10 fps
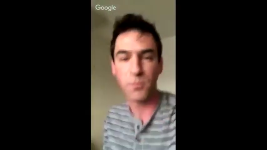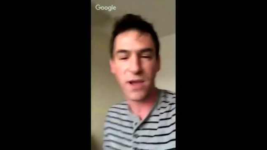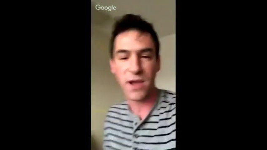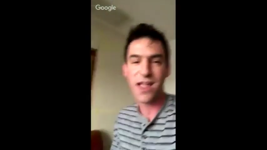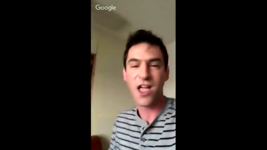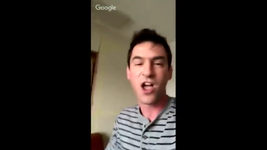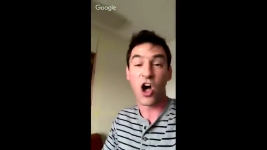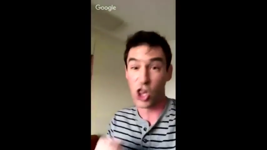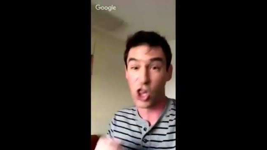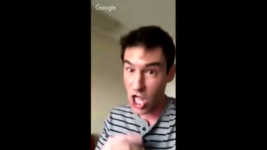A lot of
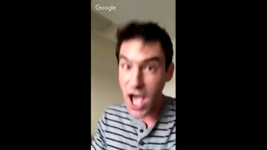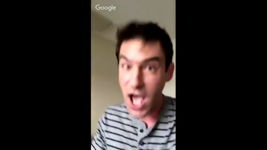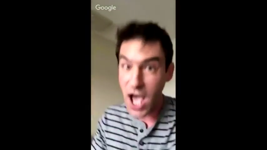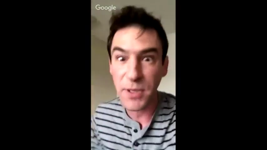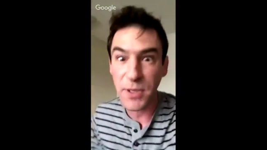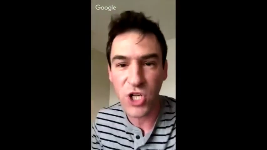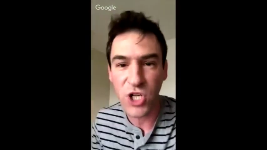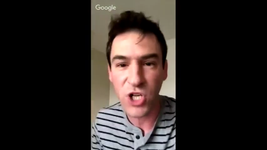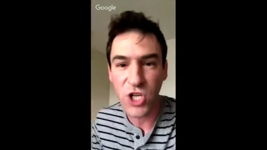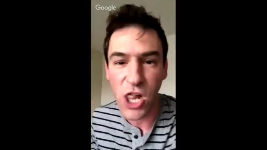people call out
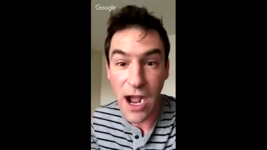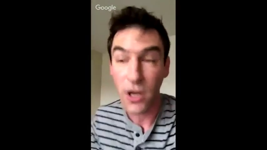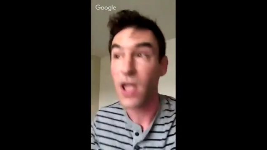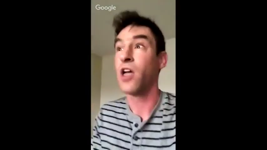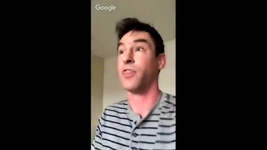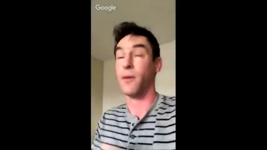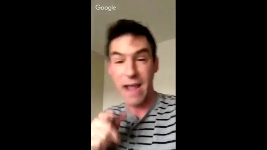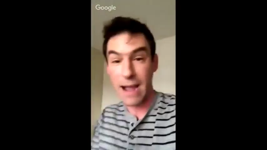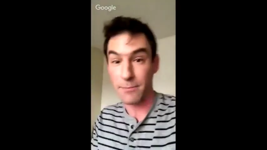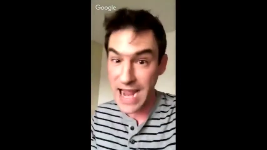the map now
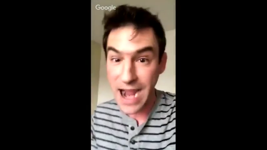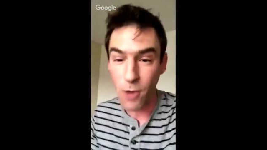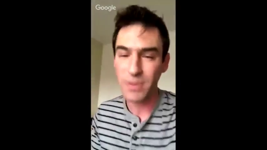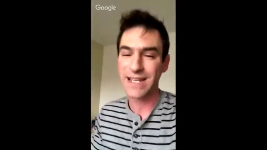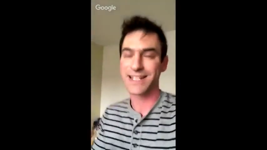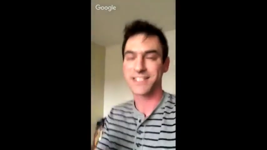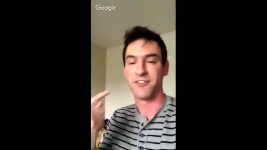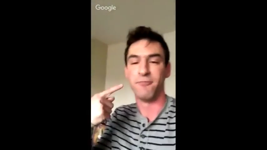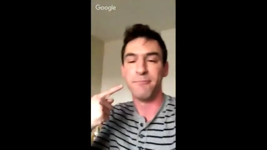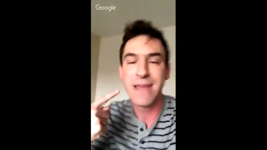because of
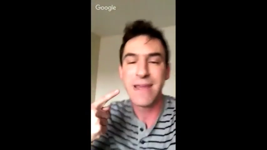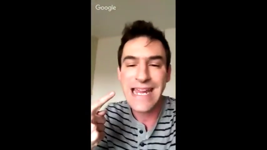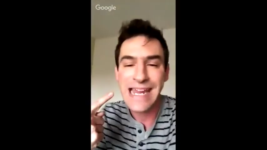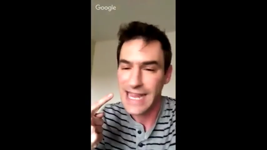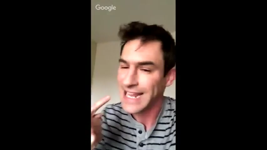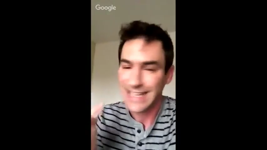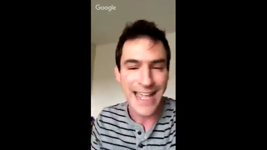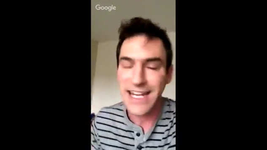me. They didn't do it before.